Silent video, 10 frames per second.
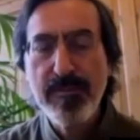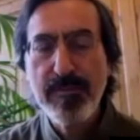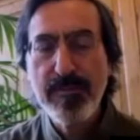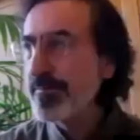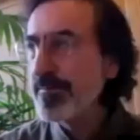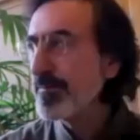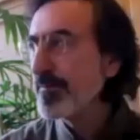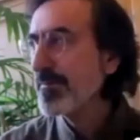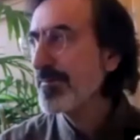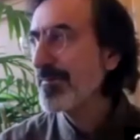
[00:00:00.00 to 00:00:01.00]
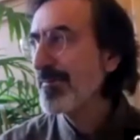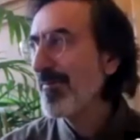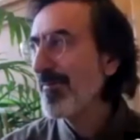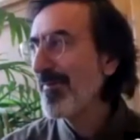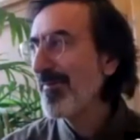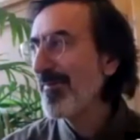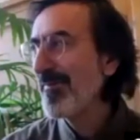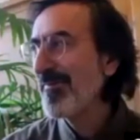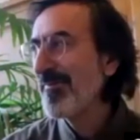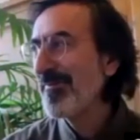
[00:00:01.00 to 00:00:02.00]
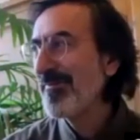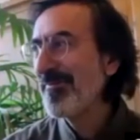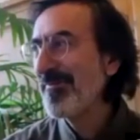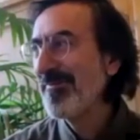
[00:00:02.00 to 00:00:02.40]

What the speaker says: No one is speaking in this clip.